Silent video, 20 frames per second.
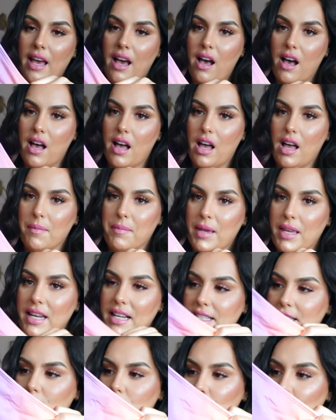Um, it
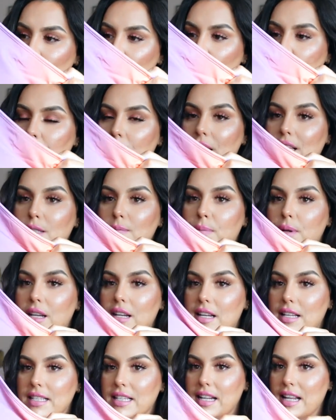is a two-piece, but
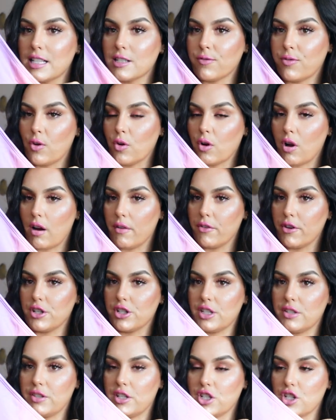it is a nice full coverage
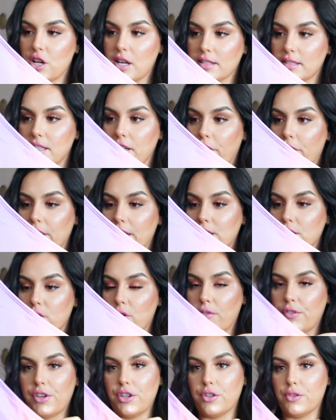in the chest area.
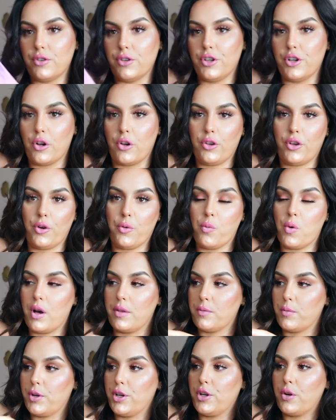So if you, you know, you're
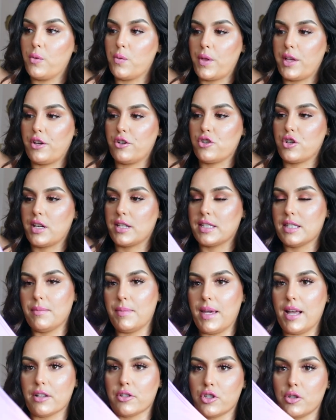one where you don't like your chest to
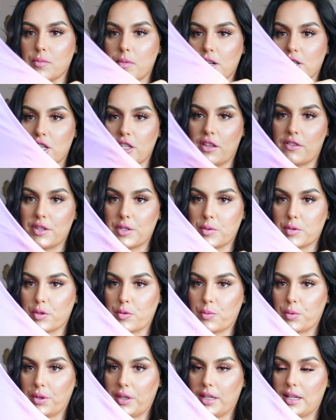be out too much, I thought this was a
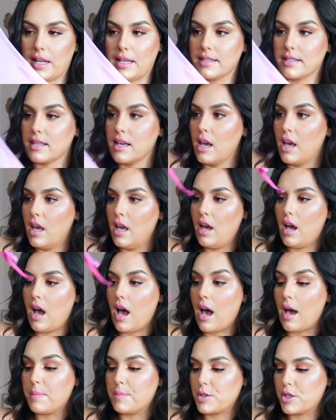really nice
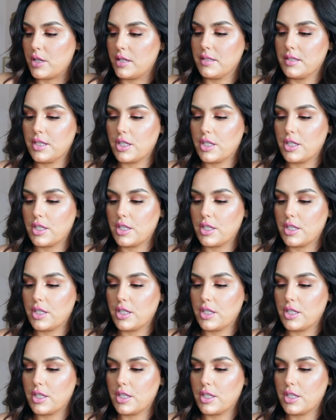option.